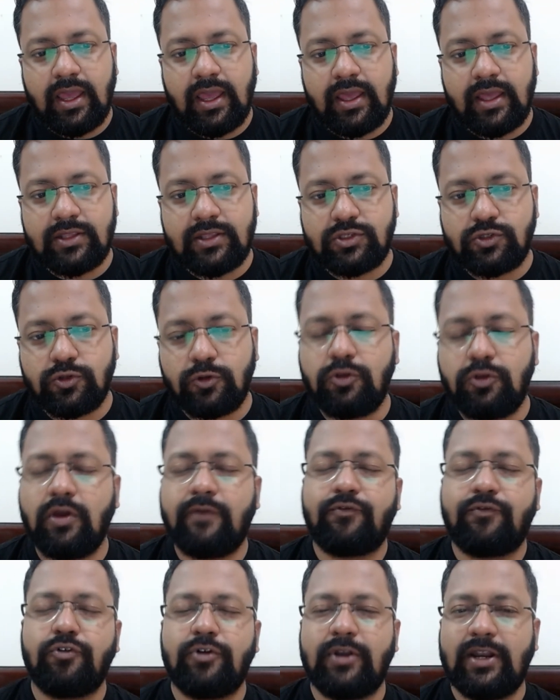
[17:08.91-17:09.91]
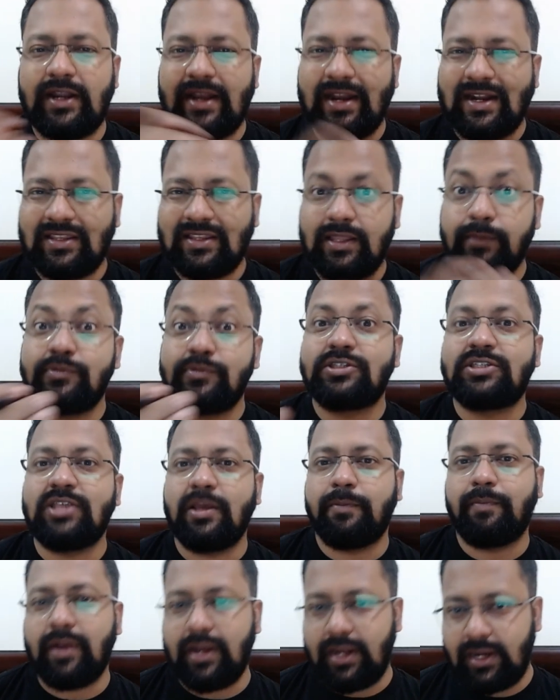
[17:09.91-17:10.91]
and so you have to detect them
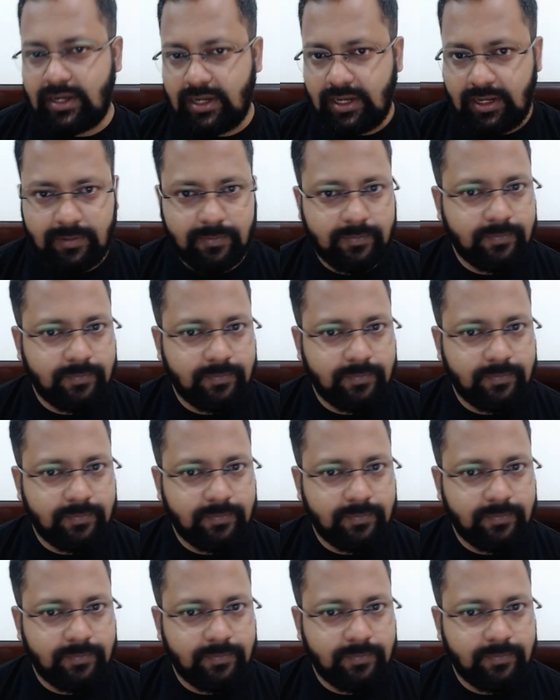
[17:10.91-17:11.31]
separately.